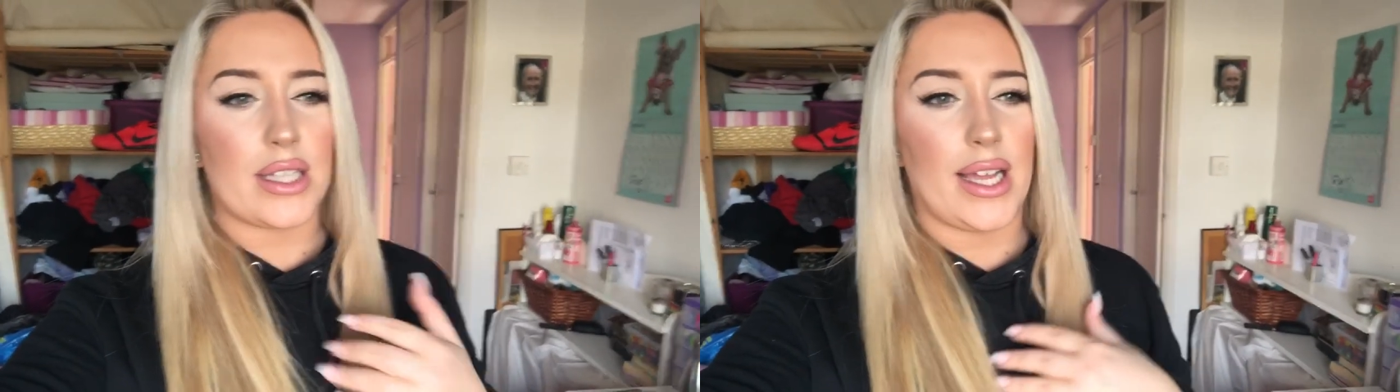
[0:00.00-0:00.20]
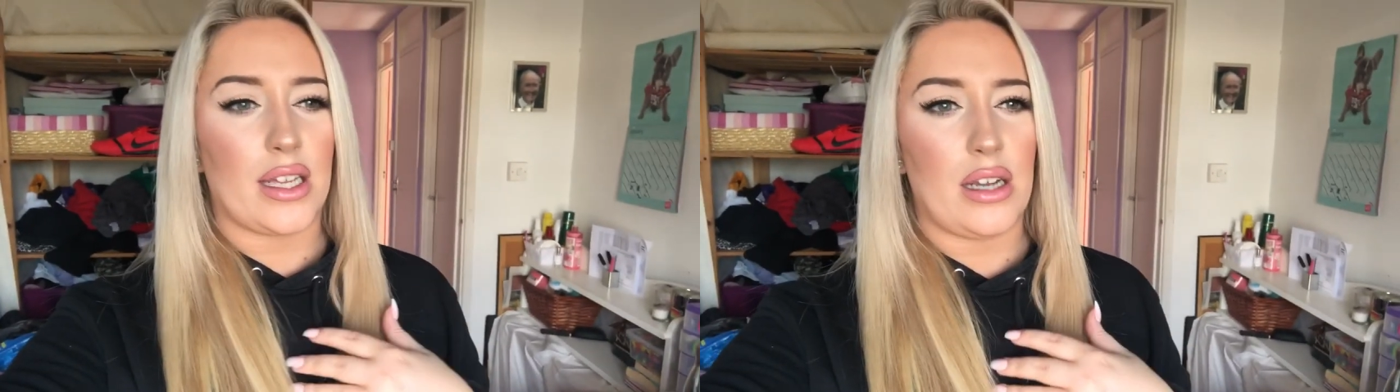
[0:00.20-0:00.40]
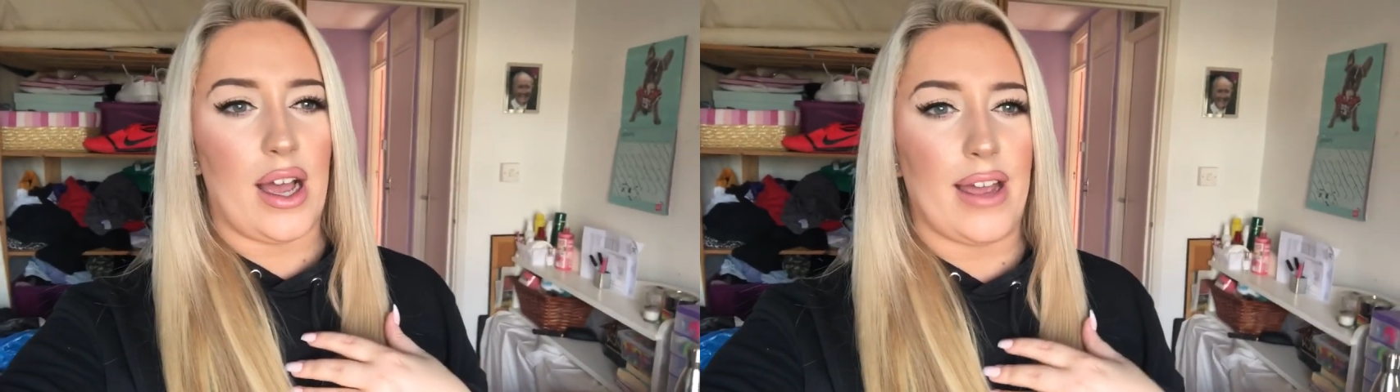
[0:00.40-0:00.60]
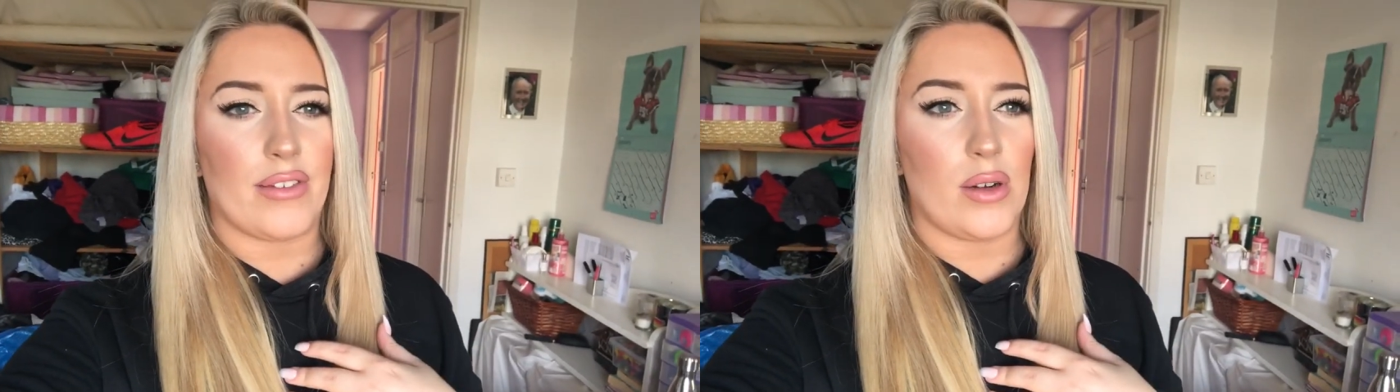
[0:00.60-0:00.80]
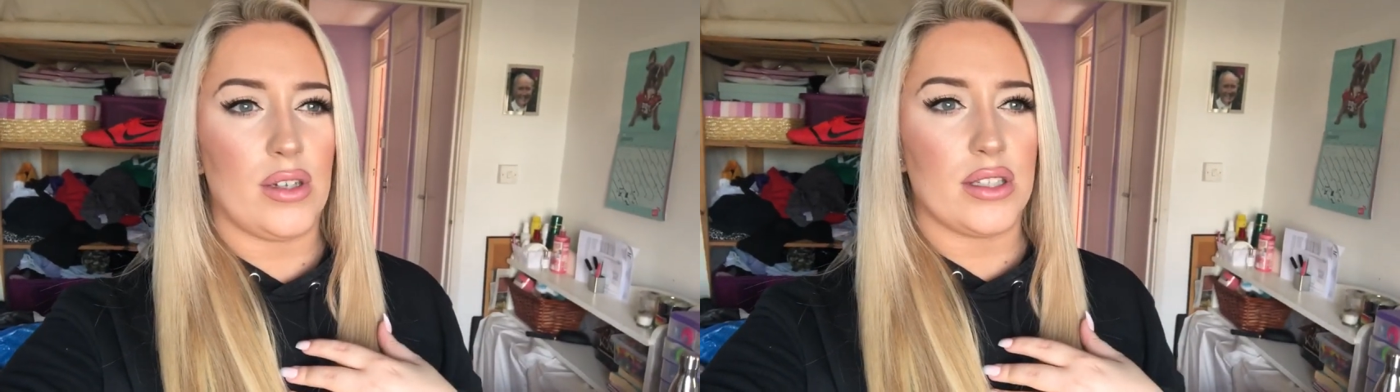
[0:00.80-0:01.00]
like not
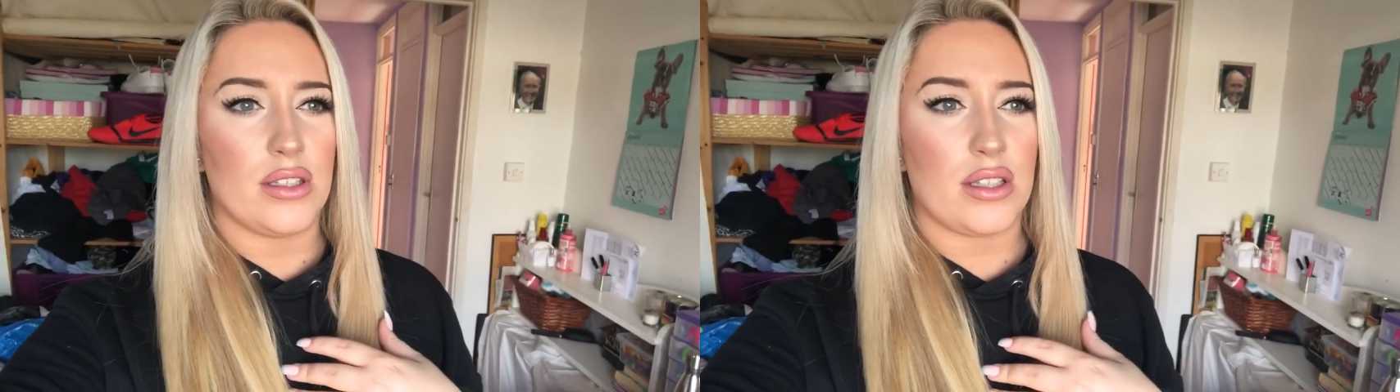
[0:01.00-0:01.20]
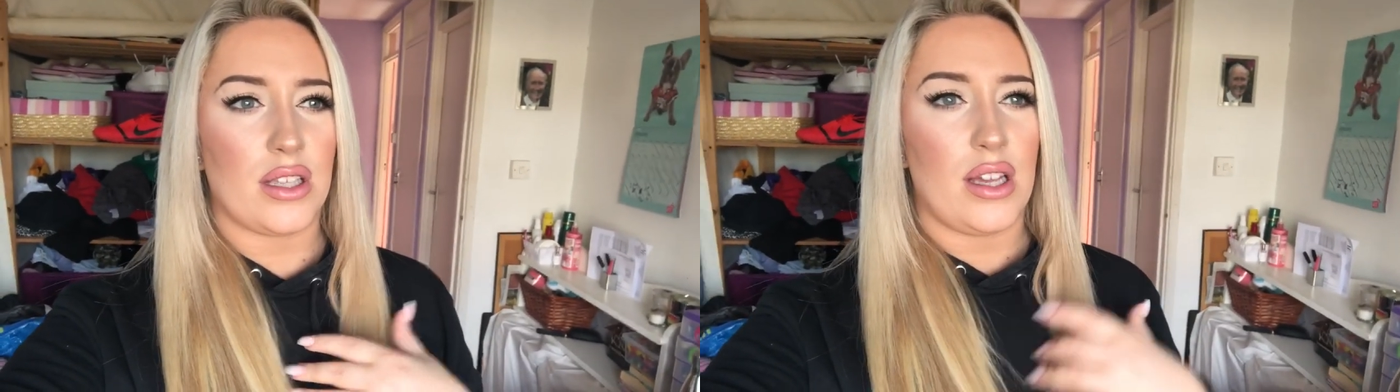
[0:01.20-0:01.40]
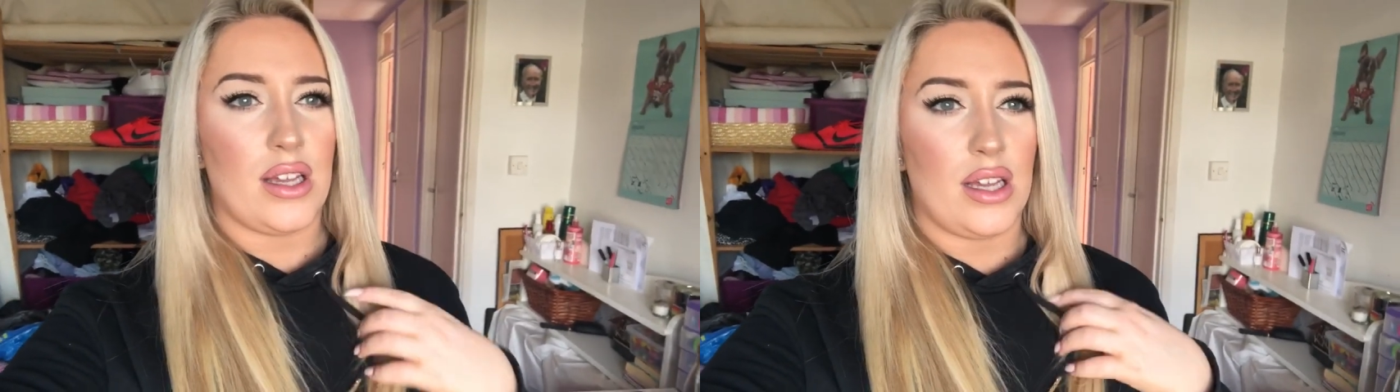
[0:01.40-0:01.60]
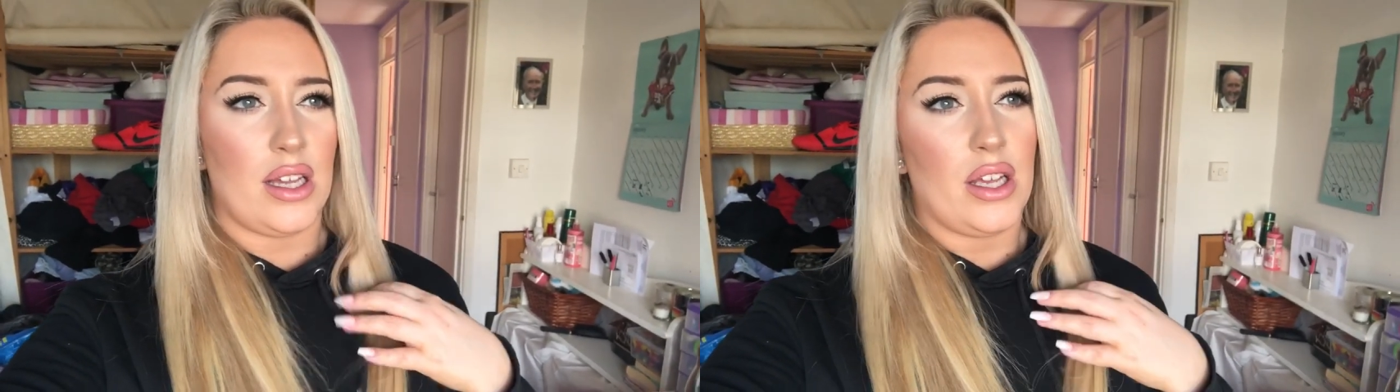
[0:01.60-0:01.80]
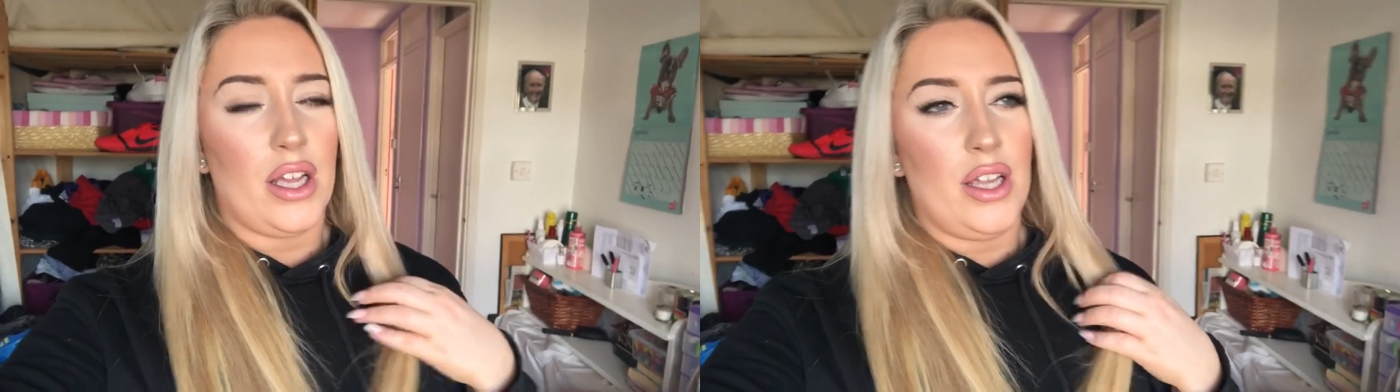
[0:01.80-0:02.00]
everyone's,
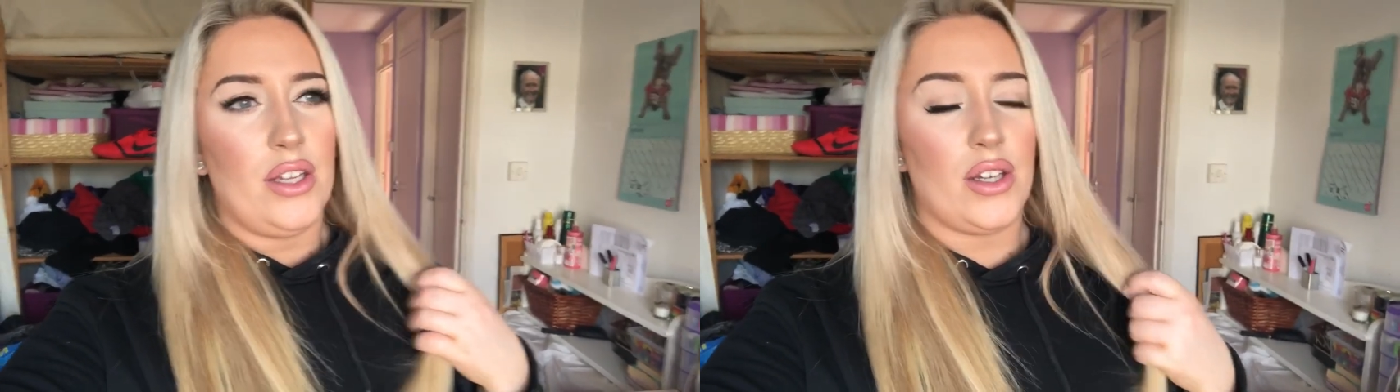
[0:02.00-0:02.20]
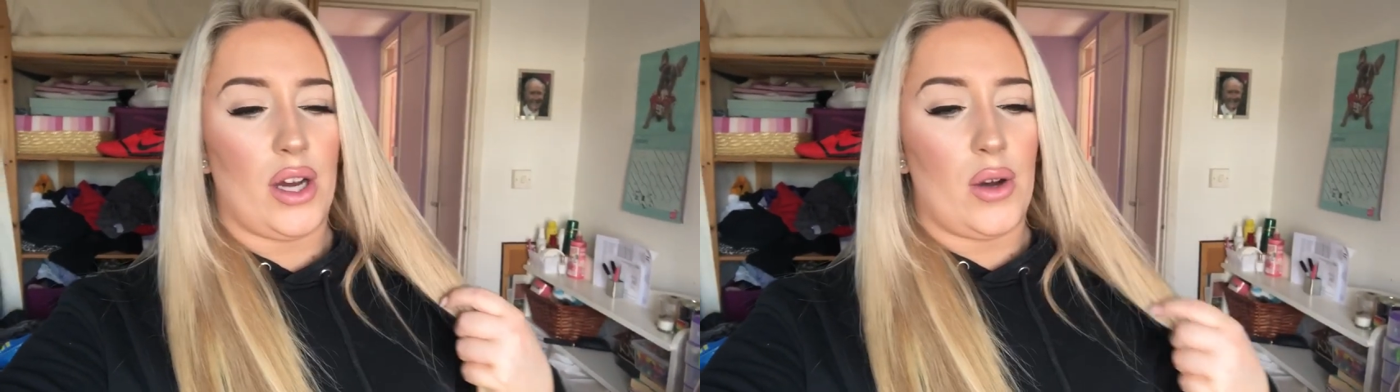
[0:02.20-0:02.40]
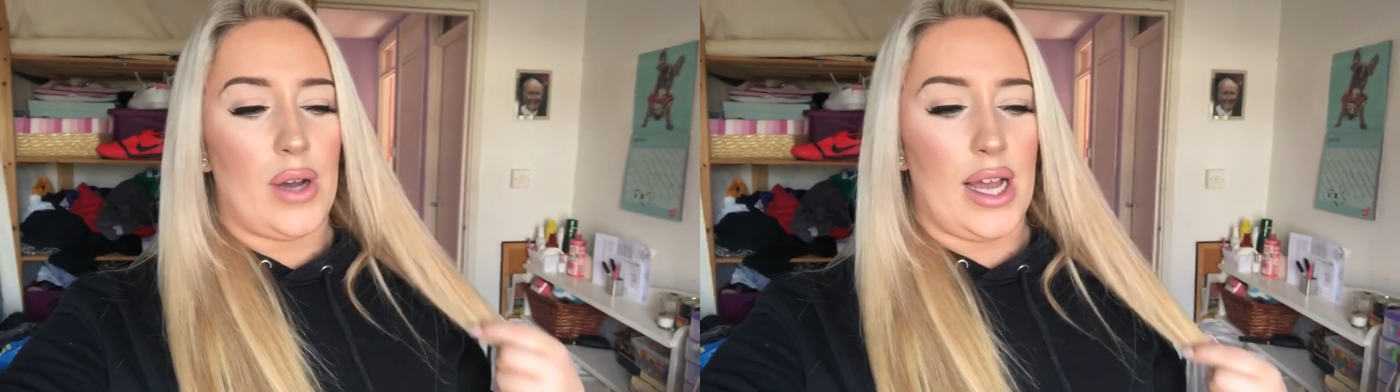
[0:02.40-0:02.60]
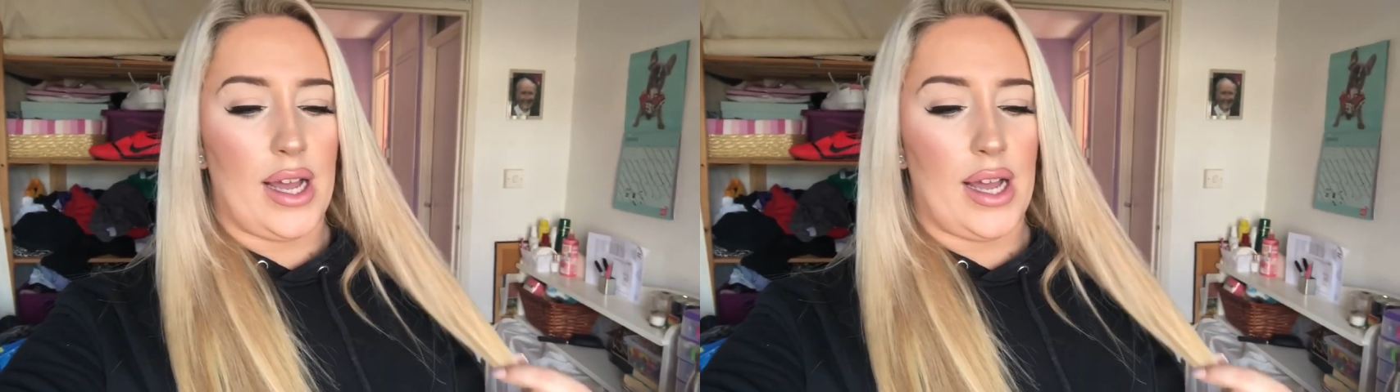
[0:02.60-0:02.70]
you know,